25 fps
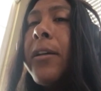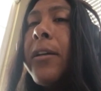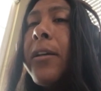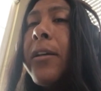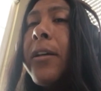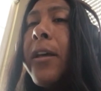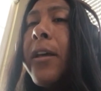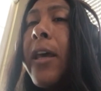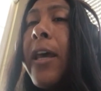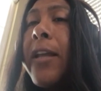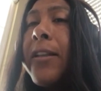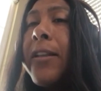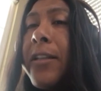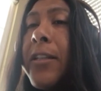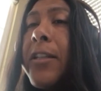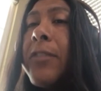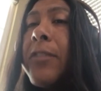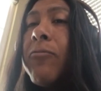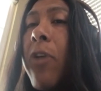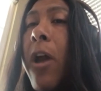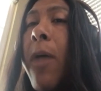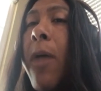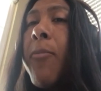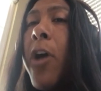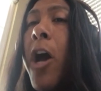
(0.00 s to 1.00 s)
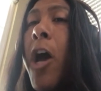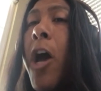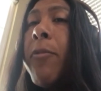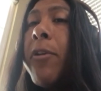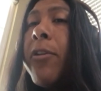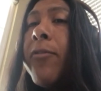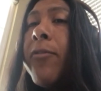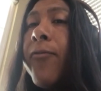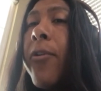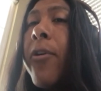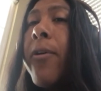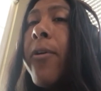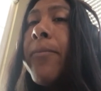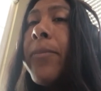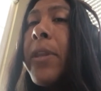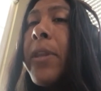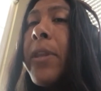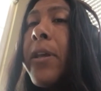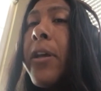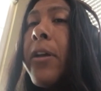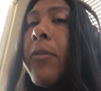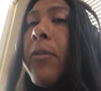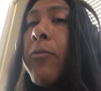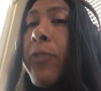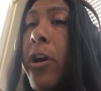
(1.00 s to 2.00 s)
And this is where I'm coming from.
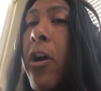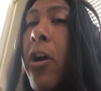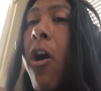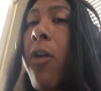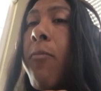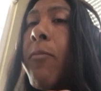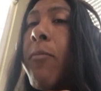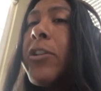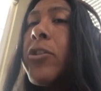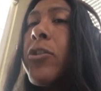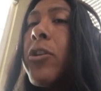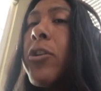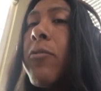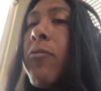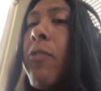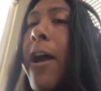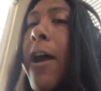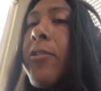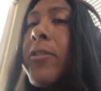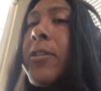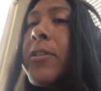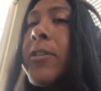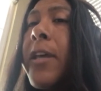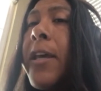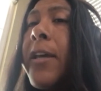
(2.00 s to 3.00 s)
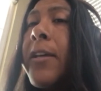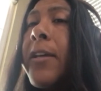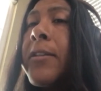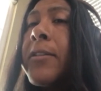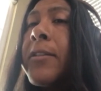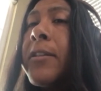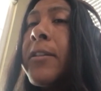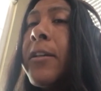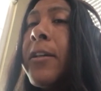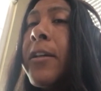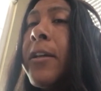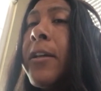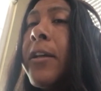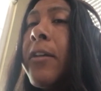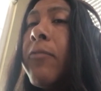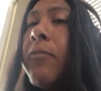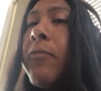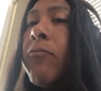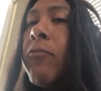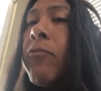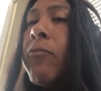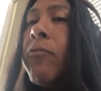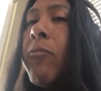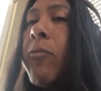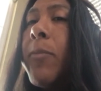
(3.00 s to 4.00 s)
We are mature rattlesnakes.
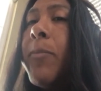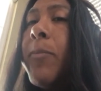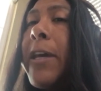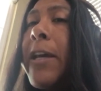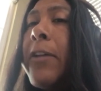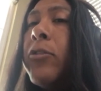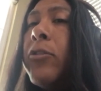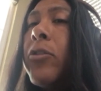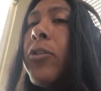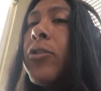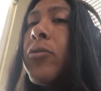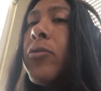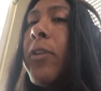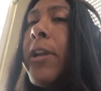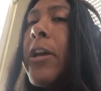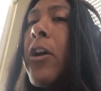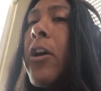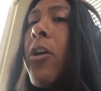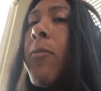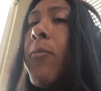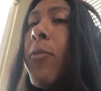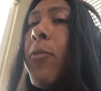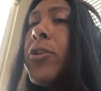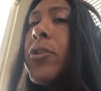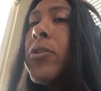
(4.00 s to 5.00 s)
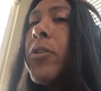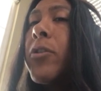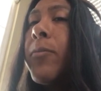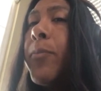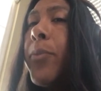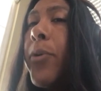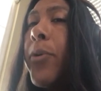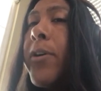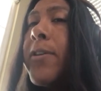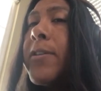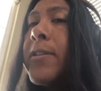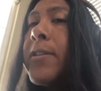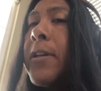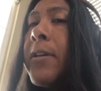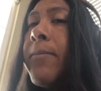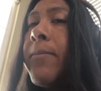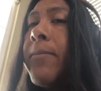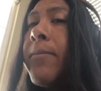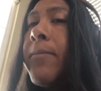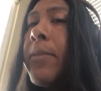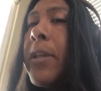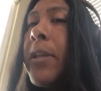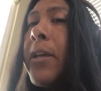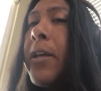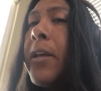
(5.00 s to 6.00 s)
When we begin to controlling our emotional poison,
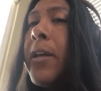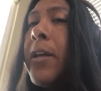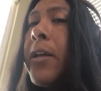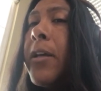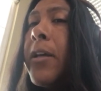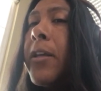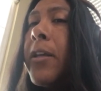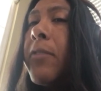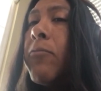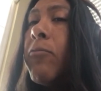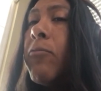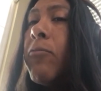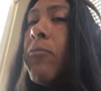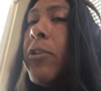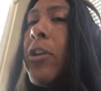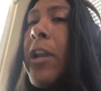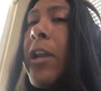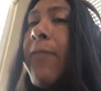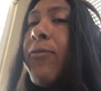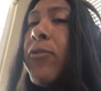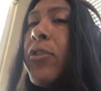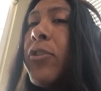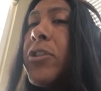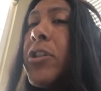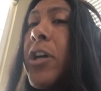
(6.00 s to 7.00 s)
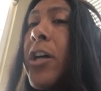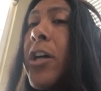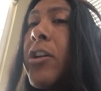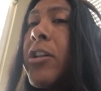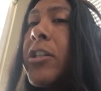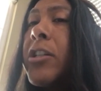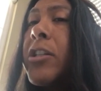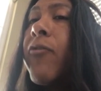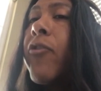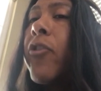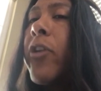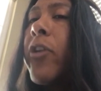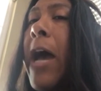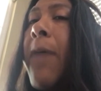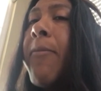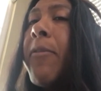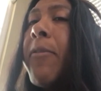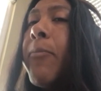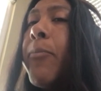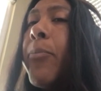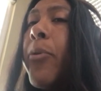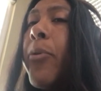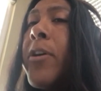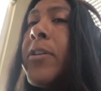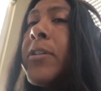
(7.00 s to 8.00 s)
we don't have to judge ourselves for
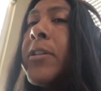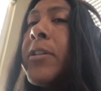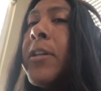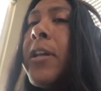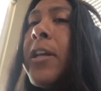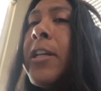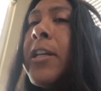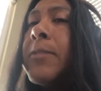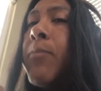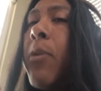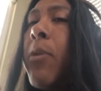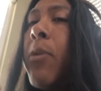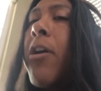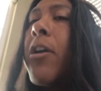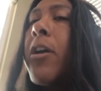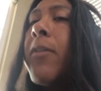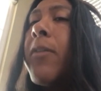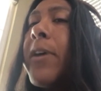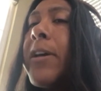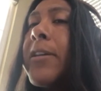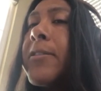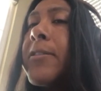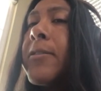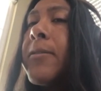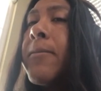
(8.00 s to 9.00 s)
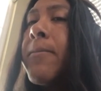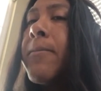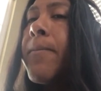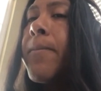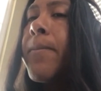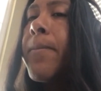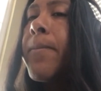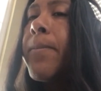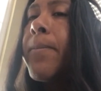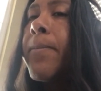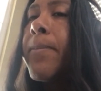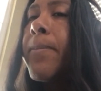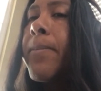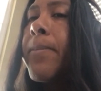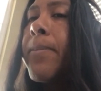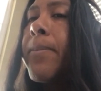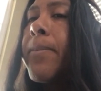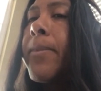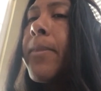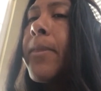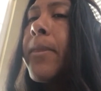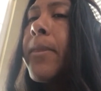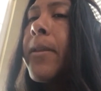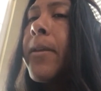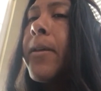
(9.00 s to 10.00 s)
having poison. It's part of us.
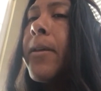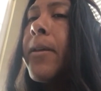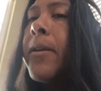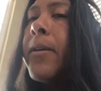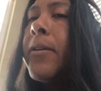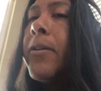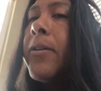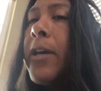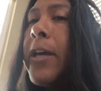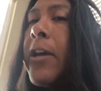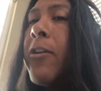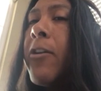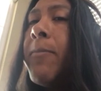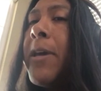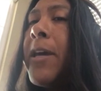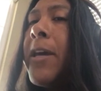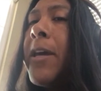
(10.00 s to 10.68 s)
You hear me?